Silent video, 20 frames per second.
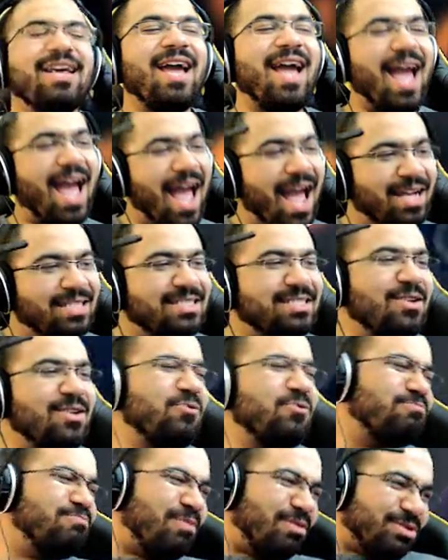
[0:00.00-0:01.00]
act. Slow
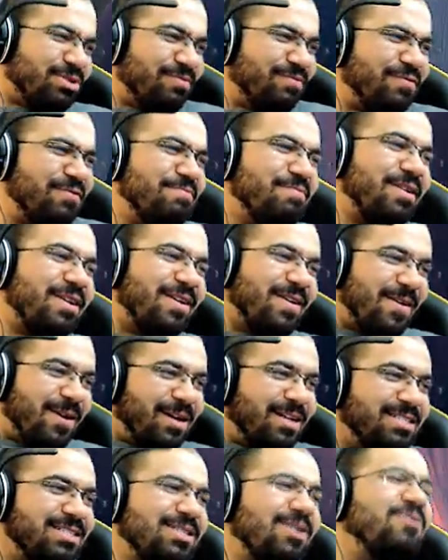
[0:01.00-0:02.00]
motion for me.
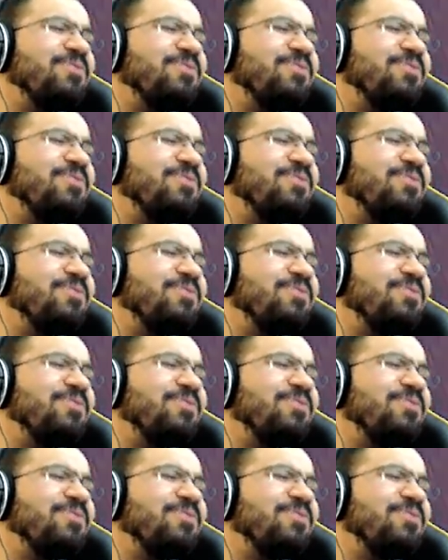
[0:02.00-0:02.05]
Slow